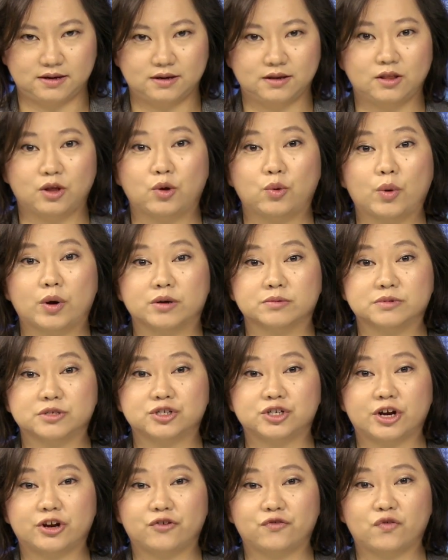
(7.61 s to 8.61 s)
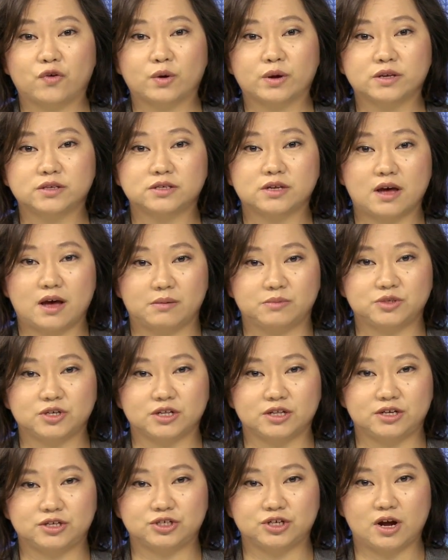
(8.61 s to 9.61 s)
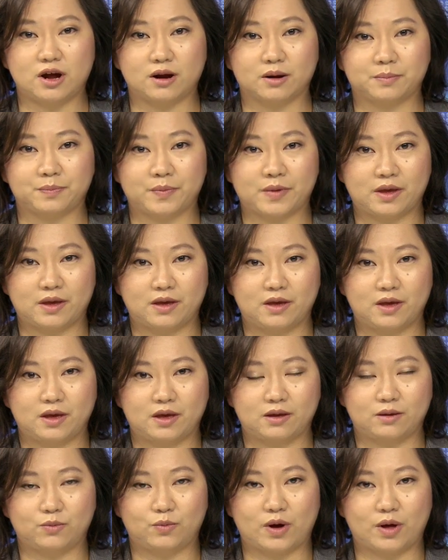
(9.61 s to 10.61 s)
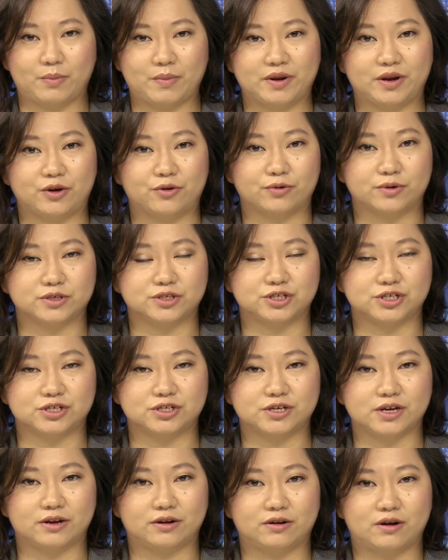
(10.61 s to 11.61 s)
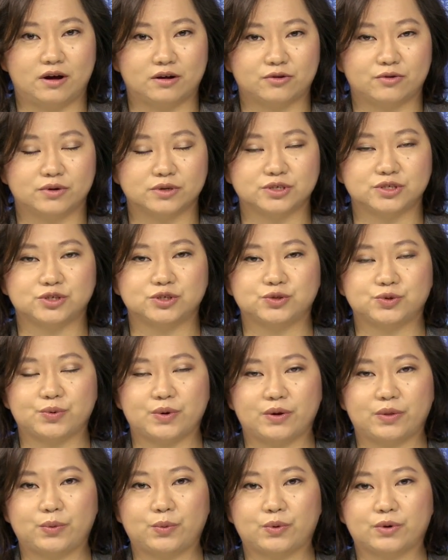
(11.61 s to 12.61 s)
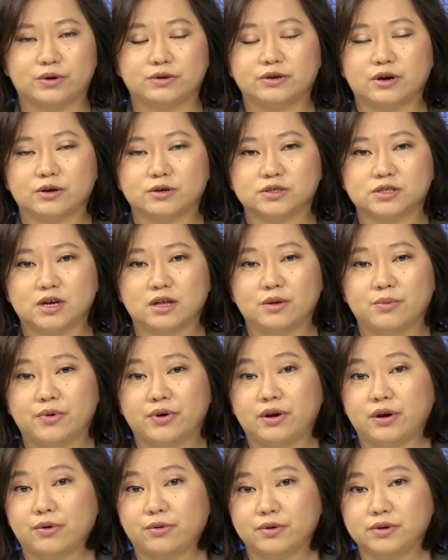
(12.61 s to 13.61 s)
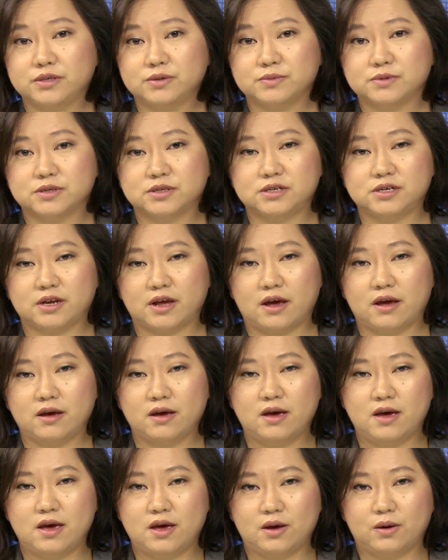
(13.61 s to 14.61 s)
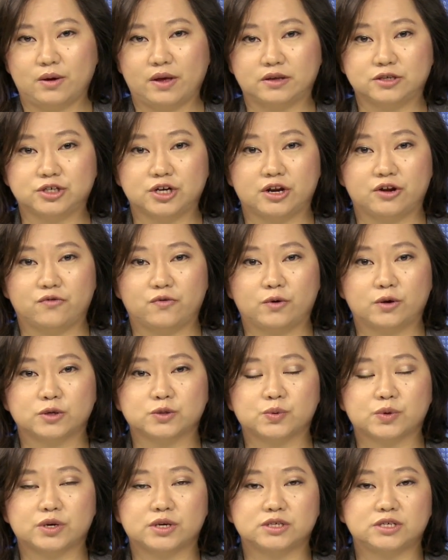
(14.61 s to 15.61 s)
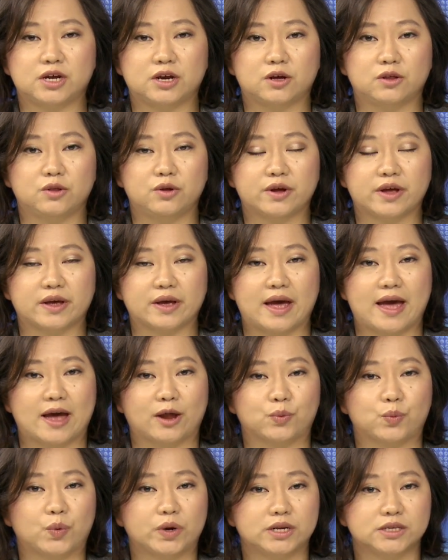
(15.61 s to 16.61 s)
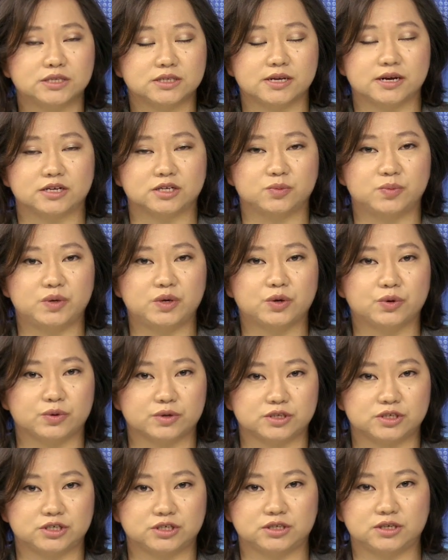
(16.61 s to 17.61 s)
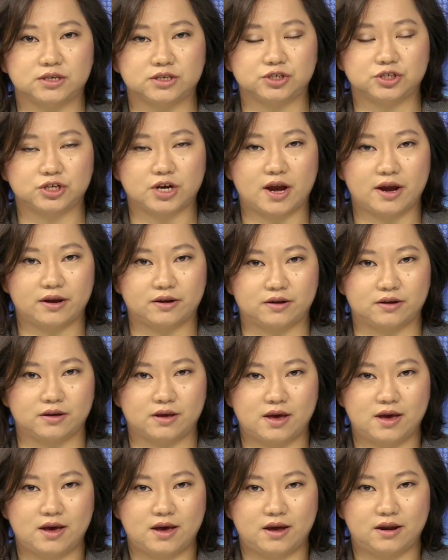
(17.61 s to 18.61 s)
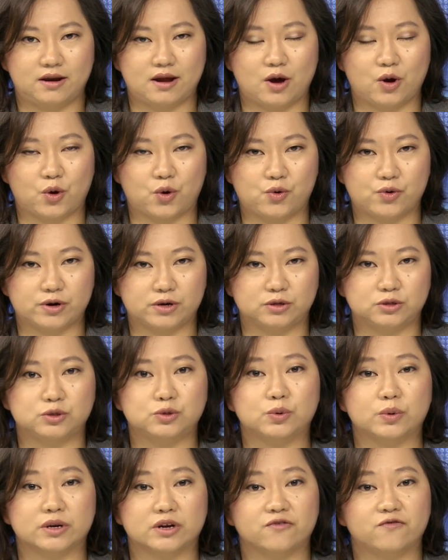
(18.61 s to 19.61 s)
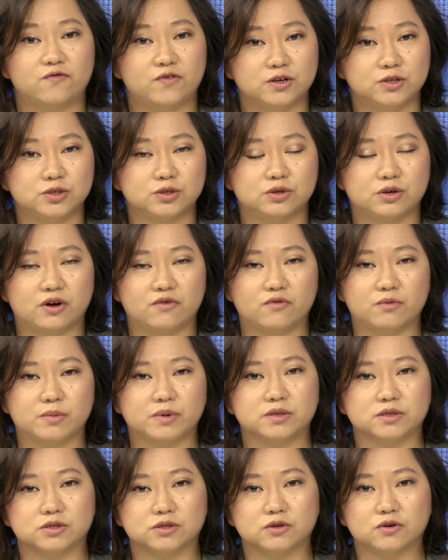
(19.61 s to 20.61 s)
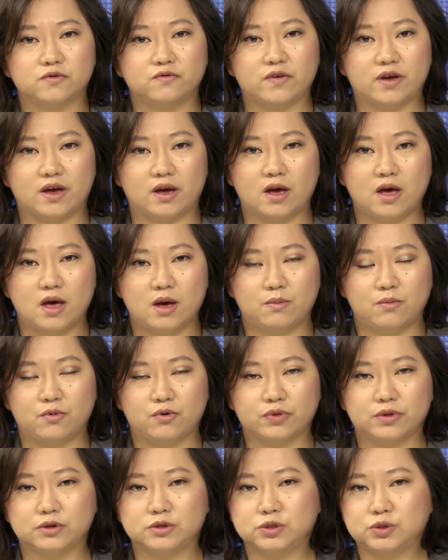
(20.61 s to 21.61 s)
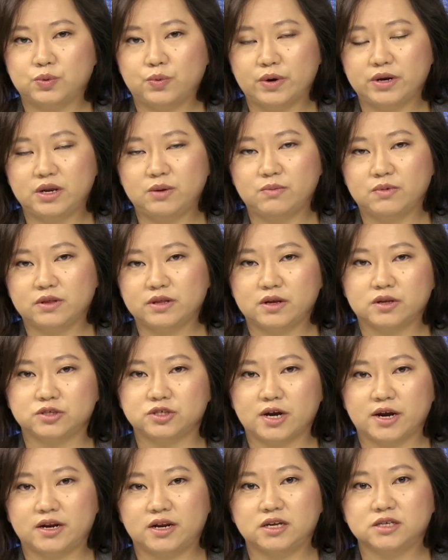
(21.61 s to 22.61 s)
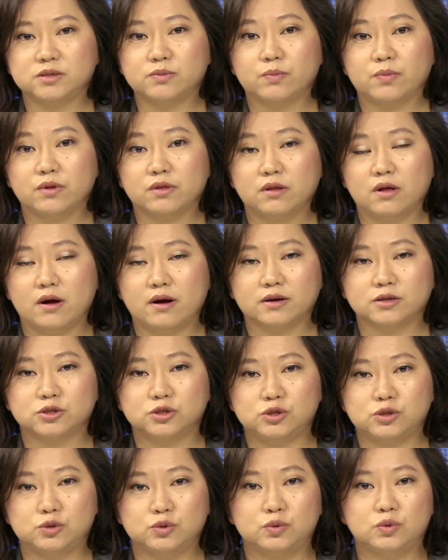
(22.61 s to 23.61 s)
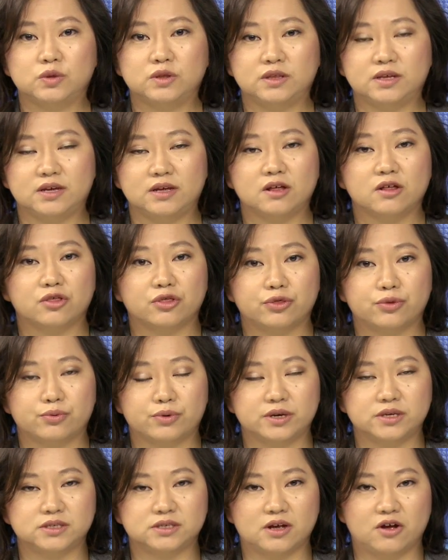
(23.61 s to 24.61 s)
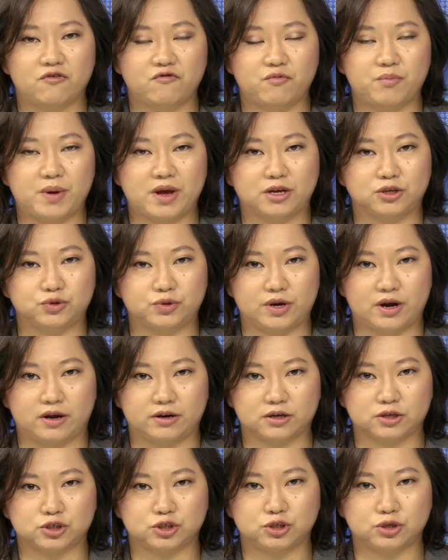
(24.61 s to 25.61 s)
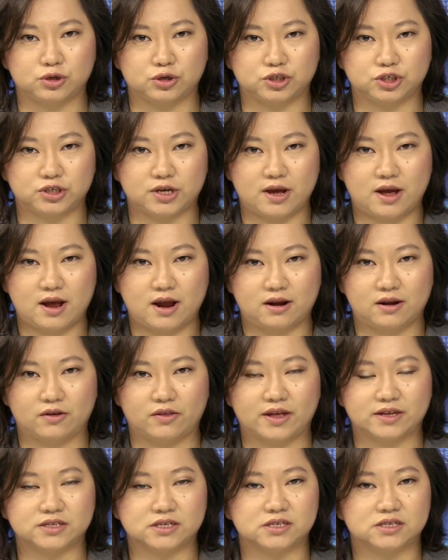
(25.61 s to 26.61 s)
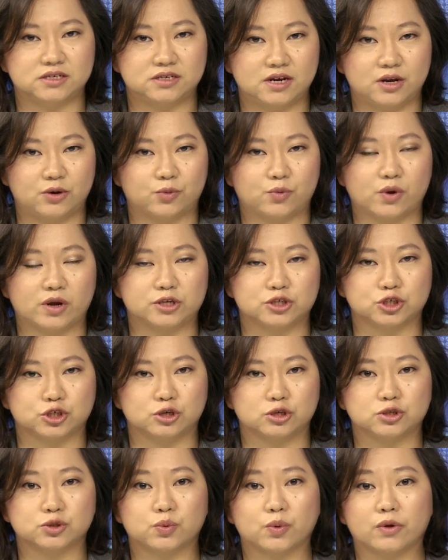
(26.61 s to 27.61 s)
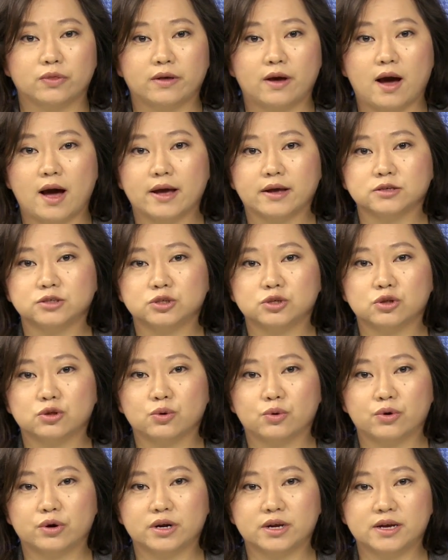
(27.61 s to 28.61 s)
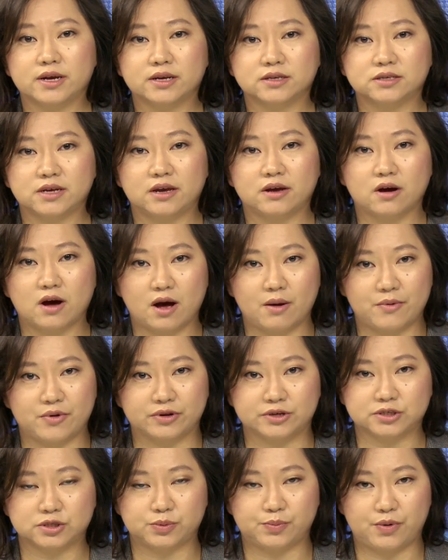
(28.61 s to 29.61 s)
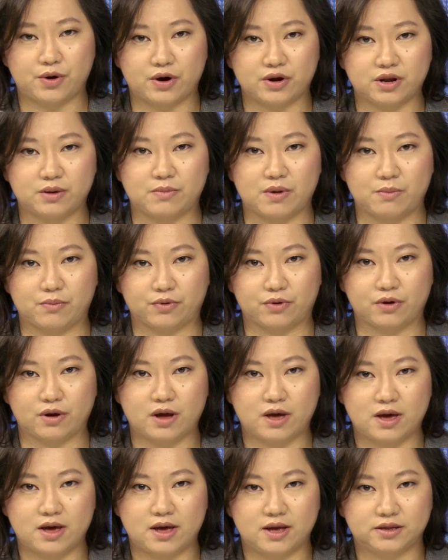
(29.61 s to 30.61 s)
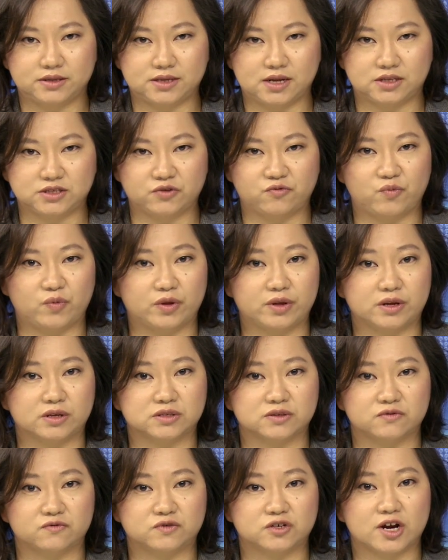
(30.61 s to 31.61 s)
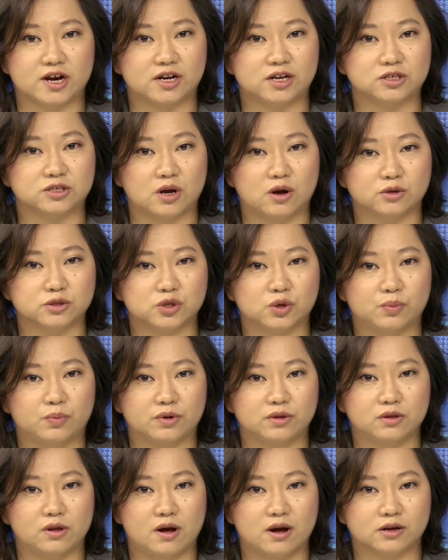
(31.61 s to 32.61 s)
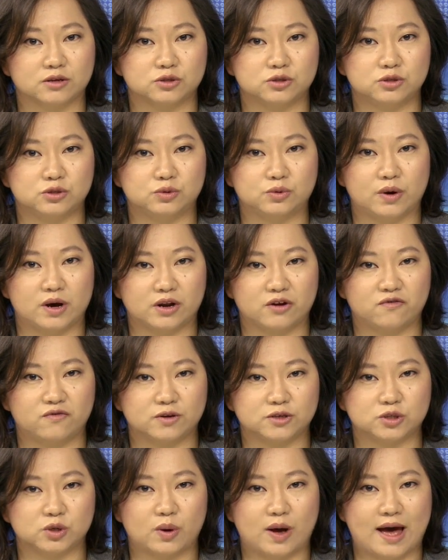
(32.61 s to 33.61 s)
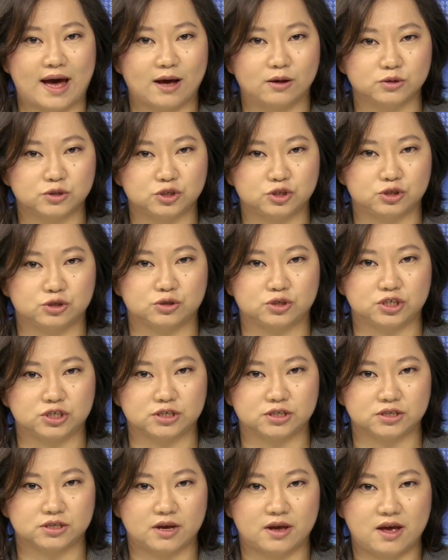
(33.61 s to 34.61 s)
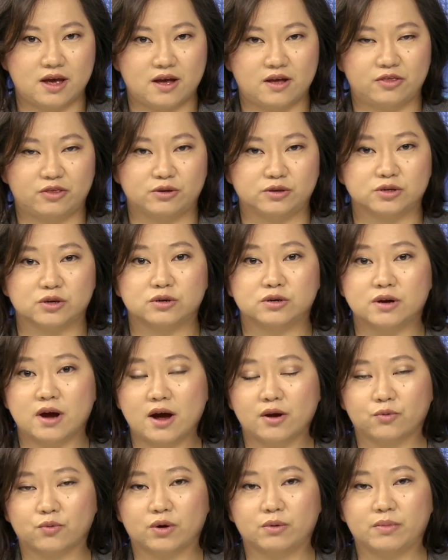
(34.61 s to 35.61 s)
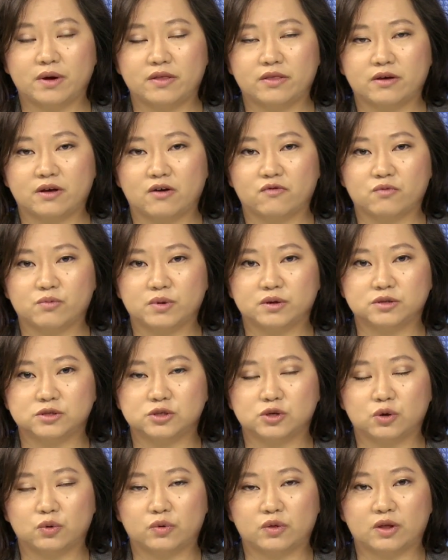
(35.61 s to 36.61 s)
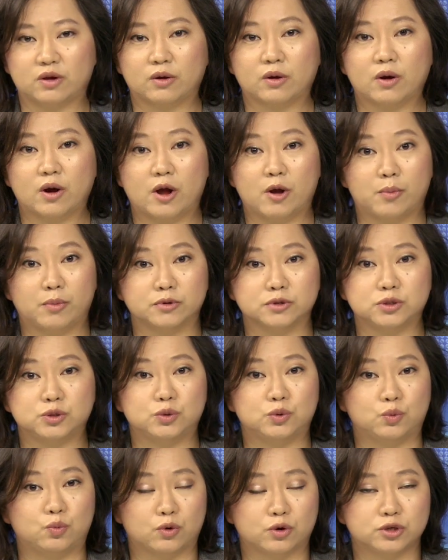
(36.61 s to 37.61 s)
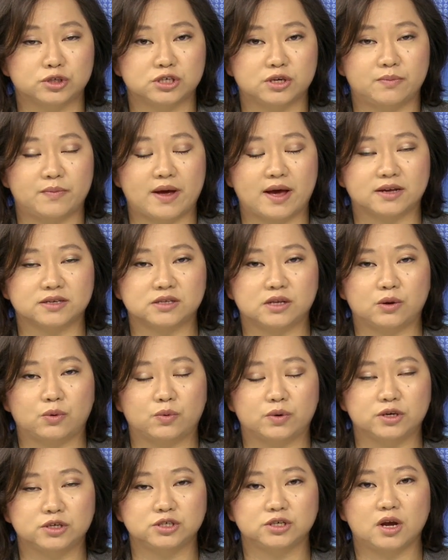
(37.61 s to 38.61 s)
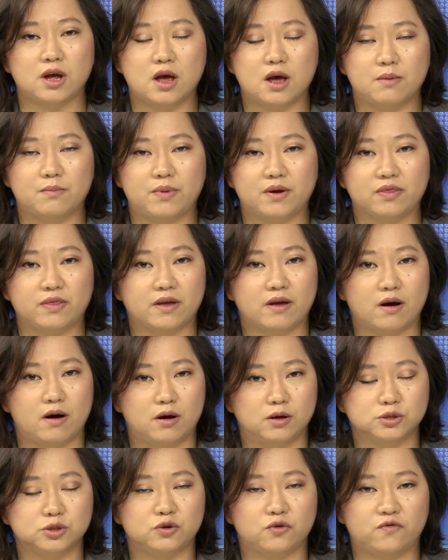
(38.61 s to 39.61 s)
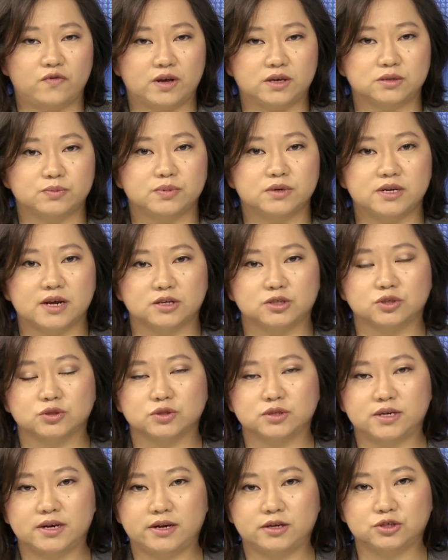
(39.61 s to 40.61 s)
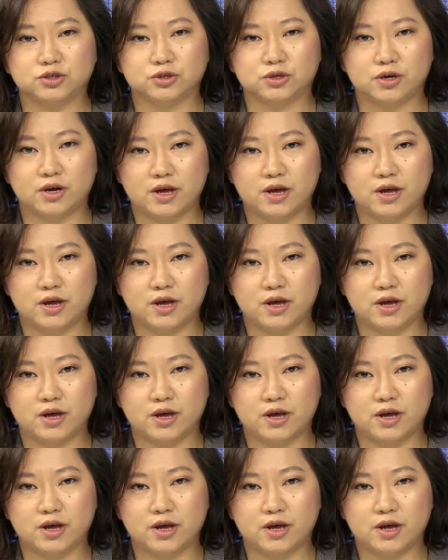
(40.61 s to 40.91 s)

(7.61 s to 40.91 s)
Hello and welcome to China Focus. I'm Shelley Zhang. While many Christians and non-Christians around the world are celebrating Christmas today, on China Focus, we're going to take a look at what it's like to be Christian in China. Now, according to an official government survey, more than 20 million Chinese belong to the Three Self Patriotic Church. Now, that's a state-run church where the highest authority is a Communist Party member. Tens of millions of Chinese also belong to unofficial house churches. These are not run by the government, so they're able to worship as they wish, but they also face potential danger.